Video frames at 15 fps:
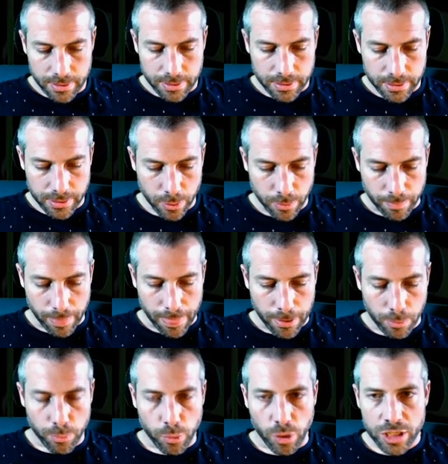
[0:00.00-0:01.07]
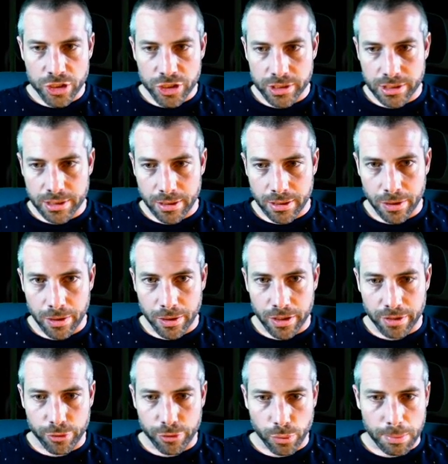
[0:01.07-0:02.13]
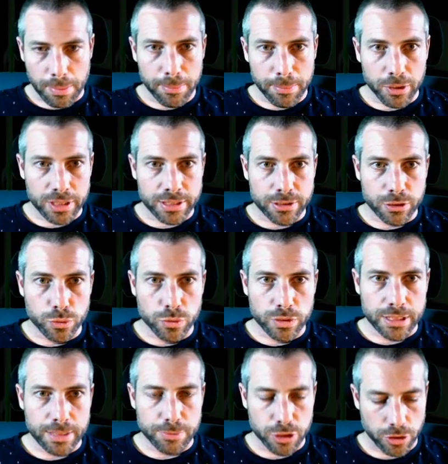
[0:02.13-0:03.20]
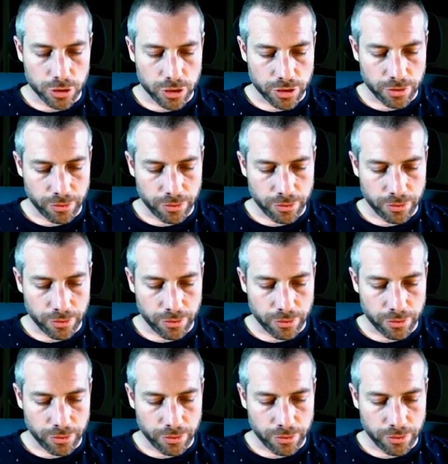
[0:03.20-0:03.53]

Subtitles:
So a branching, if you remember, is a two-step choice.